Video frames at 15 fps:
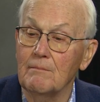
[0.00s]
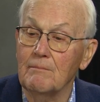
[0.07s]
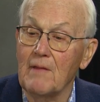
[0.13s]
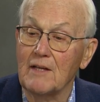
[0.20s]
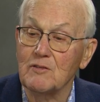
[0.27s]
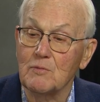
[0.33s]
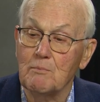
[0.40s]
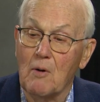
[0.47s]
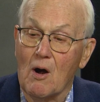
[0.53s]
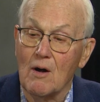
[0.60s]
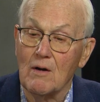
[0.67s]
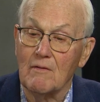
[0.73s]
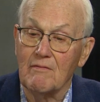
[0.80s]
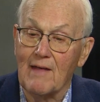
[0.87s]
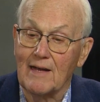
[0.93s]
that's
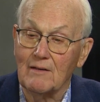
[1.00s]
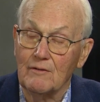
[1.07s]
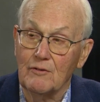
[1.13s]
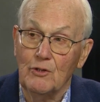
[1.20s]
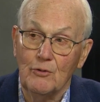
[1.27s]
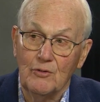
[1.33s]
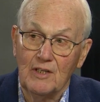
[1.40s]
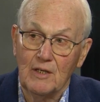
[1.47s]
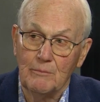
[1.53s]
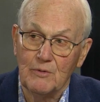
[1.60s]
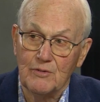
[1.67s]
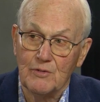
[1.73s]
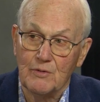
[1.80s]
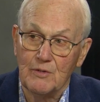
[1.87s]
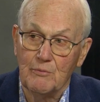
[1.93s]
part of that new
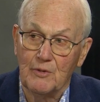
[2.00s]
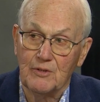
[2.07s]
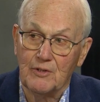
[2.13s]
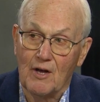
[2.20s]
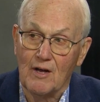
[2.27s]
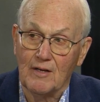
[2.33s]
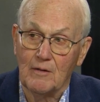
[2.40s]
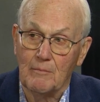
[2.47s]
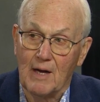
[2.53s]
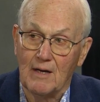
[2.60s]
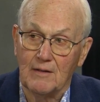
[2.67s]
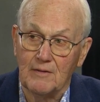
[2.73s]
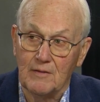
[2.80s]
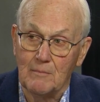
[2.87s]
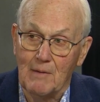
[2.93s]
chemistry we talk
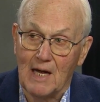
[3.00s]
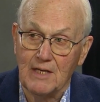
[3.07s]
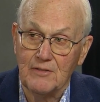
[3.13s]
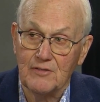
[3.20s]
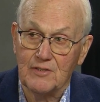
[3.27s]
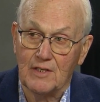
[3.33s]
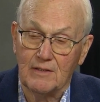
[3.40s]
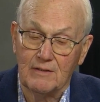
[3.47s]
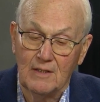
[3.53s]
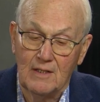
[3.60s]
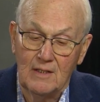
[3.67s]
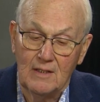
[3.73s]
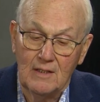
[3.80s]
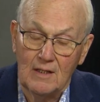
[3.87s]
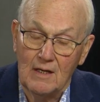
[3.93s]
about in the mindset
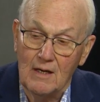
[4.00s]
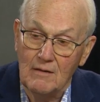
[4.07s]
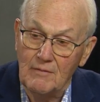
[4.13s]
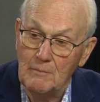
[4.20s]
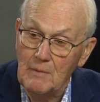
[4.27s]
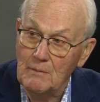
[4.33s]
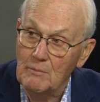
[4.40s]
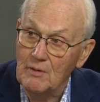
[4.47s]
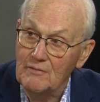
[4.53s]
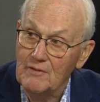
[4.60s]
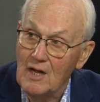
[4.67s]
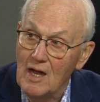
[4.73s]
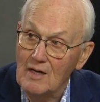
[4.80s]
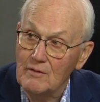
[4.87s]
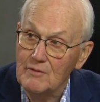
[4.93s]
of a member of
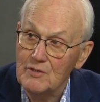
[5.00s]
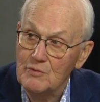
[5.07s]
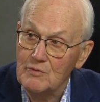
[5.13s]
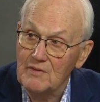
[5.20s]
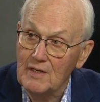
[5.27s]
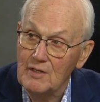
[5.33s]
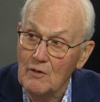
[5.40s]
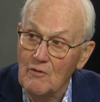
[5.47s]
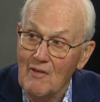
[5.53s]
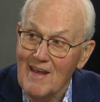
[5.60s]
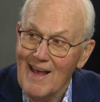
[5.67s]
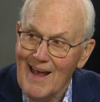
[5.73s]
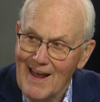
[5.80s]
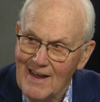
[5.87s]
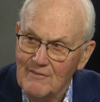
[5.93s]
Congress when they know they
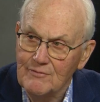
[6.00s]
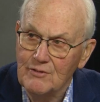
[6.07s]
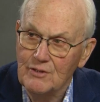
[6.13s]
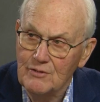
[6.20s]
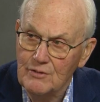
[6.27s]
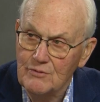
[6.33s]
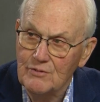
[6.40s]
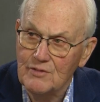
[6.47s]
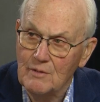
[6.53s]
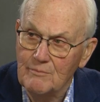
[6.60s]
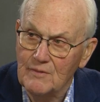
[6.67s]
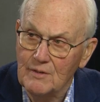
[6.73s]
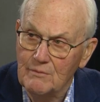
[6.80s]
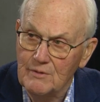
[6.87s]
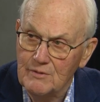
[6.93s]
have to do
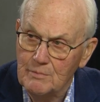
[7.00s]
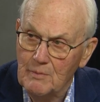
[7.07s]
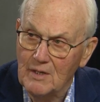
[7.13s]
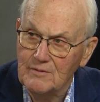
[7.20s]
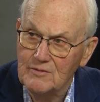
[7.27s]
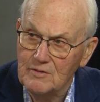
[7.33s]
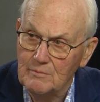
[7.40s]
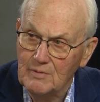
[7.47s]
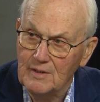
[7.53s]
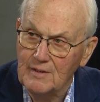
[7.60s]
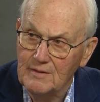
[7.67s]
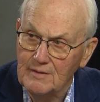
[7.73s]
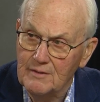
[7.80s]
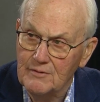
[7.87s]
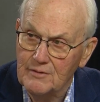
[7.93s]
something responsibly
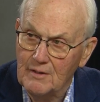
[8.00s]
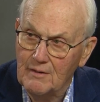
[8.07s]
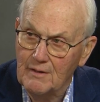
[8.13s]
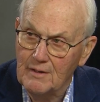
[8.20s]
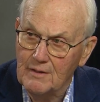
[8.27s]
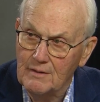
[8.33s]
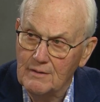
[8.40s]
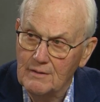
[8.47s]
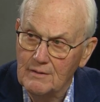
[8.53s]
in this area.